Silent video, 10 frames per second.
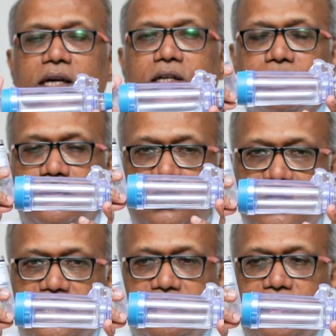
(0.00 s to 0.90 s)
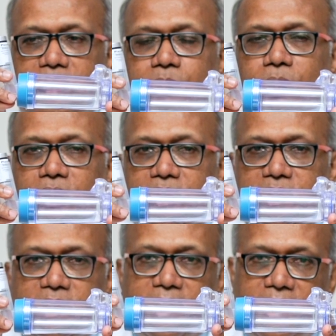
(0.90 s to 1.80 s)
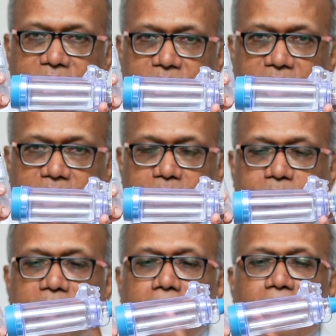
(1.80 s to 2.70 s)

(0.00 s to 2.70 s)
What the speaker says: So this is very important, inhalers and asthma.